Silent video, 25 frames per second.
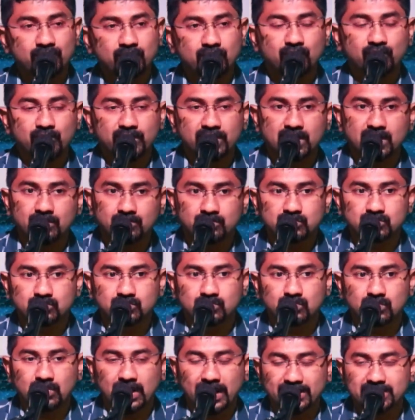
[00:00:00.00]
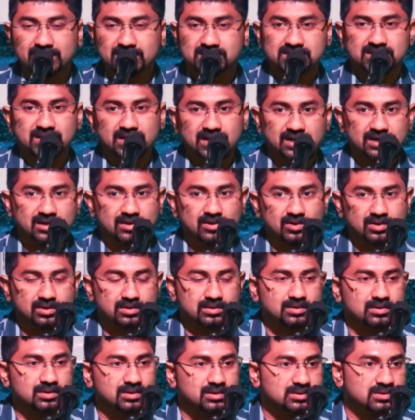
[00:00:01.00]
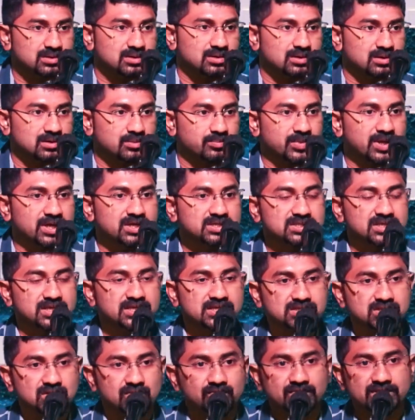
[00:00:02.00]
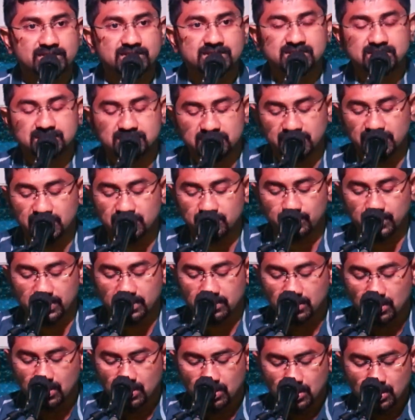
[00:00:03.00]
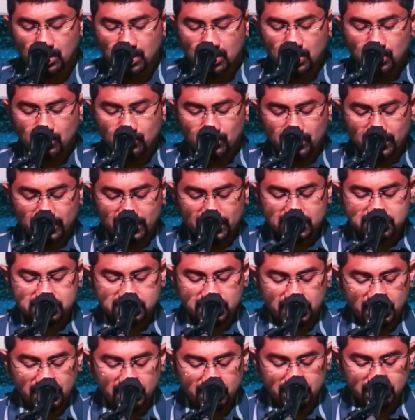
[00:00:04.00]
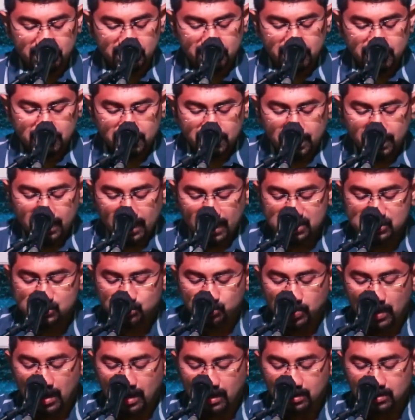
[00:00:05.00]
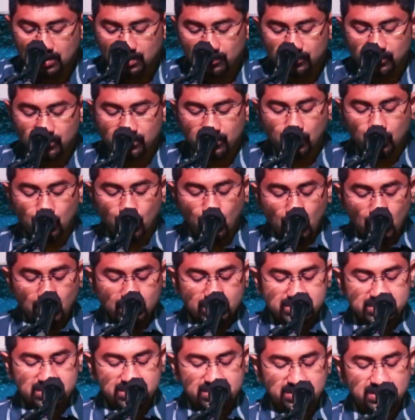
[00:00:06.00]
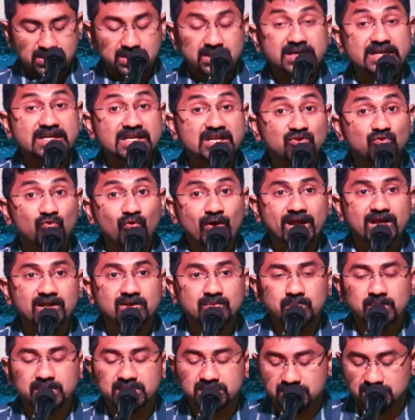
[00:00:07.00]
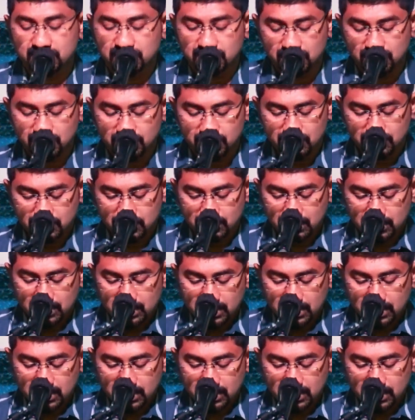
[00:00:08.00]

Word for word: Before we come to understand or uh, uh, make sense of this statement, we'll understand as part of God's divine mission,